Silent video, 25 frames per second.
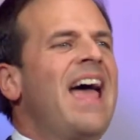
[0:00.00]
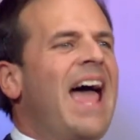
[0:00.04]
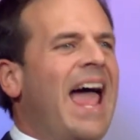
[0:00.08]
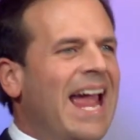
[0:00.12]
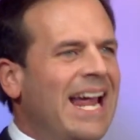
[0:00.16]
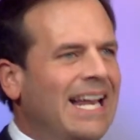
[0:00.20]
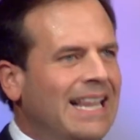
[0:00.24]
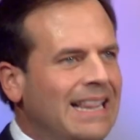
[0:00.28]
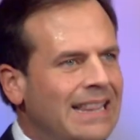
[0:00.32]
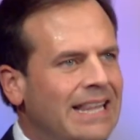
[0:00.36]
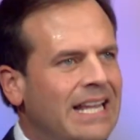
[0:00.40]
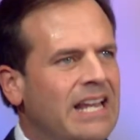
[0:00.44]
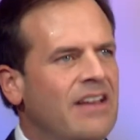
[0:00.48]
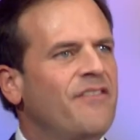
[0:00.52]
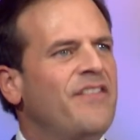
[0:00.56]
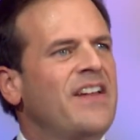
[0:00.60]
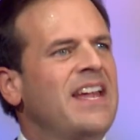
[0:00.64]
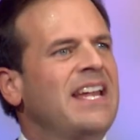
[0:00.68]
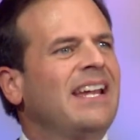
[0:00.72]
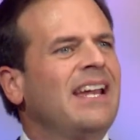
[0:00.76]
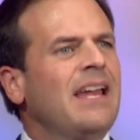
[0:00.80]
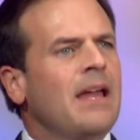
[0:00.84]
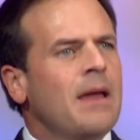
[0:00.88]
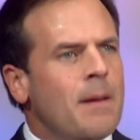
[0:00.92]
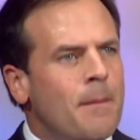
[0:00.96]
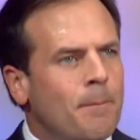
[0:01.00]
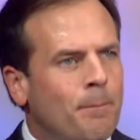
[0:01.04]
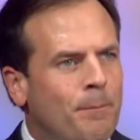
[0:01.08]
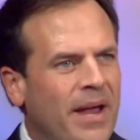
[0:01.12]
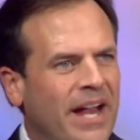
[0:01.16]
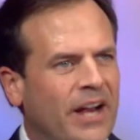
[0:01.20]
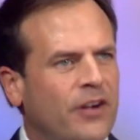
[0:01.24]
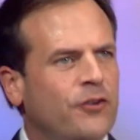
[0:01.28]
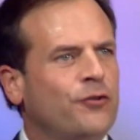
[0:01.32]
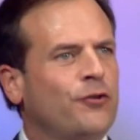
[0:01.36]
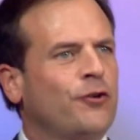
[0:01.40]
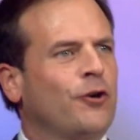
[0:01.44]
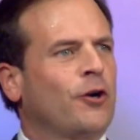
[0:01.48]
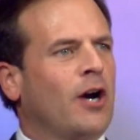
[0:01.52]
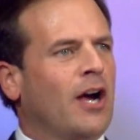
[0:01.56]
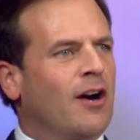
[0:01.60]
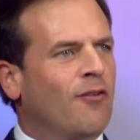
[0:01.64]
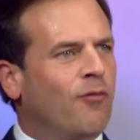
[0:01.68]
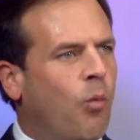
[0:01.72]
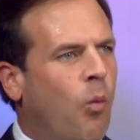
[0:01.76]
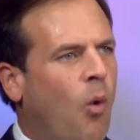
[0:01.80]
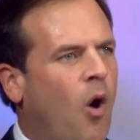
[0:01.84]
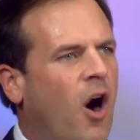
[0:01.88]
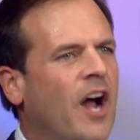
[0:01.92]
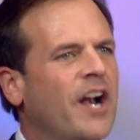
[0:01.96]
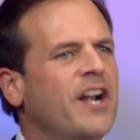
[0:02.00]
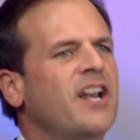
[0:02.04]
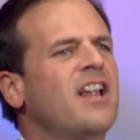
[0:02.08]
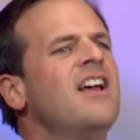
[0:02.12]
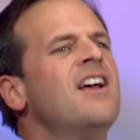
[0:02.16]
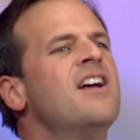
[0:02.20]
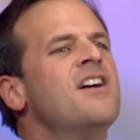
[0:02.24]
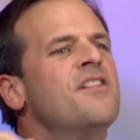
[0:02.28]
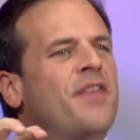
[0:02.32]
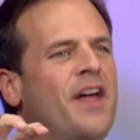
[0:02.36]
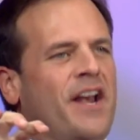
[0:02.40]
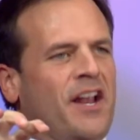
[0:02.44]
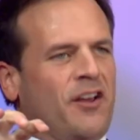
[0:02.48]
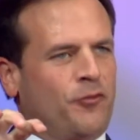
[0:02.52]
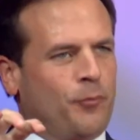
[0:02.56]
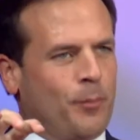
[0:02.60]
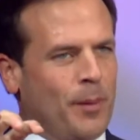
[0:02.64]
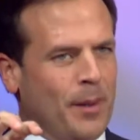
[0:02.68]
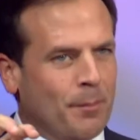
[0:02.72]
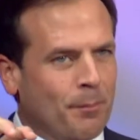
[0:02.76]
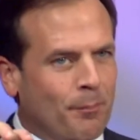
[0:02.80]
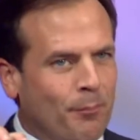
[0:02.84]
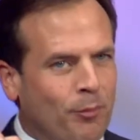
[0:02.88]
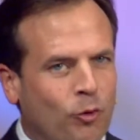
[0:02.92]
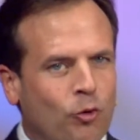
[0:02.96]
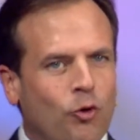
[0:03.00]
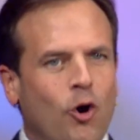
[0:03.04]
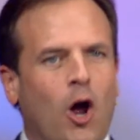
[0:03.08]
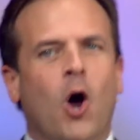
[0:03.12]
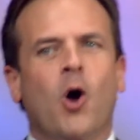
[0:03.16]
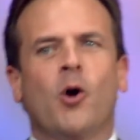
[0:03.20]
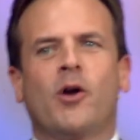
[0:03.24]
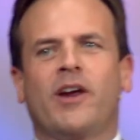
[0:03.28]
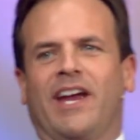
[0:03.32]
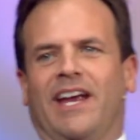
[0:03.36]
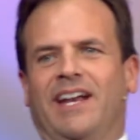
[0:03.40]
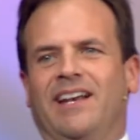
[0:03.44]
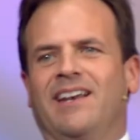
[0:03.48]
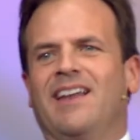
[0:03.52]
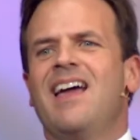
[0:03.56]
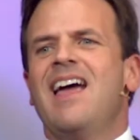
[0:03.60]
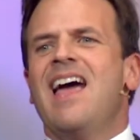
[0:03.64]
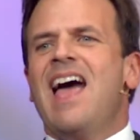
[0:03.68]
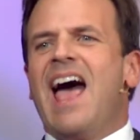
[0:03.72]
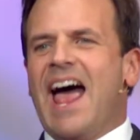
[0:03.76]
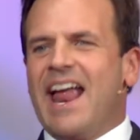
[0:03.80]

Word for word: a living picture of one that has been broken